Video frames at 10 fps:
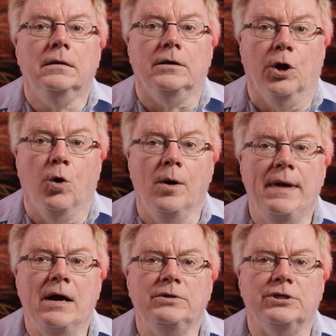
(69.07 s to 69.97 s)
No
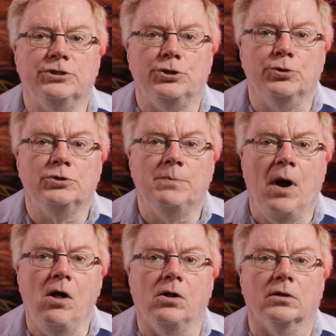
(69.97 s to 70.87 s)
amount is too
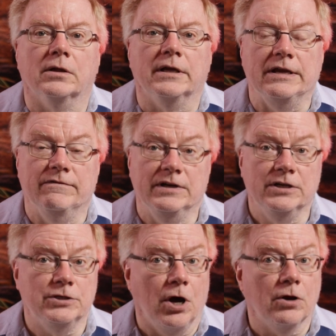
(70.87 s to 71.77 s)
small. Even
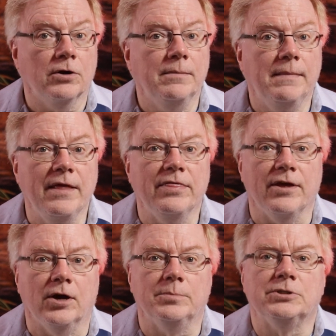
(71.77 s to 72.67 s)
$1 a month
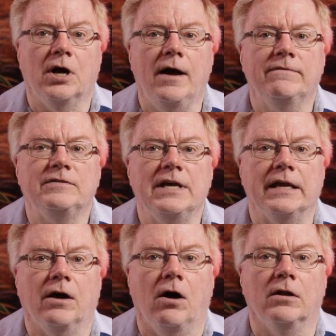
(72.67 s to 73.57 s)
helps to
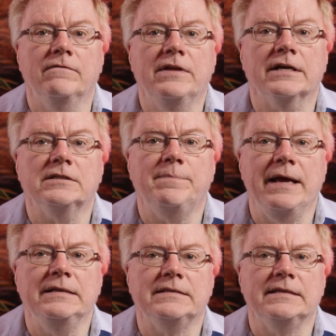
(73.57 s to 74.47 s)
offset all of the
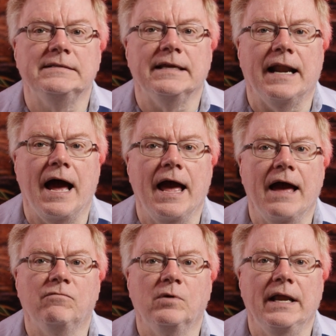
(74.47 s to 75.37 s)
expenses that I
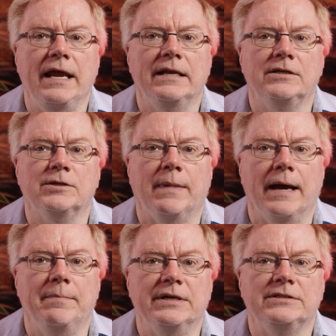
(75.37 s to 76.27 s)
have related to
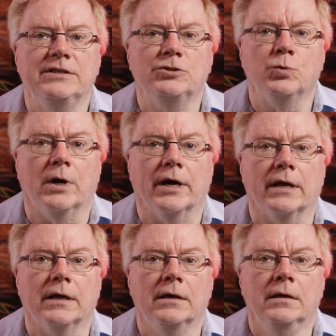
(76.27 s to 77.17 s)
my business work.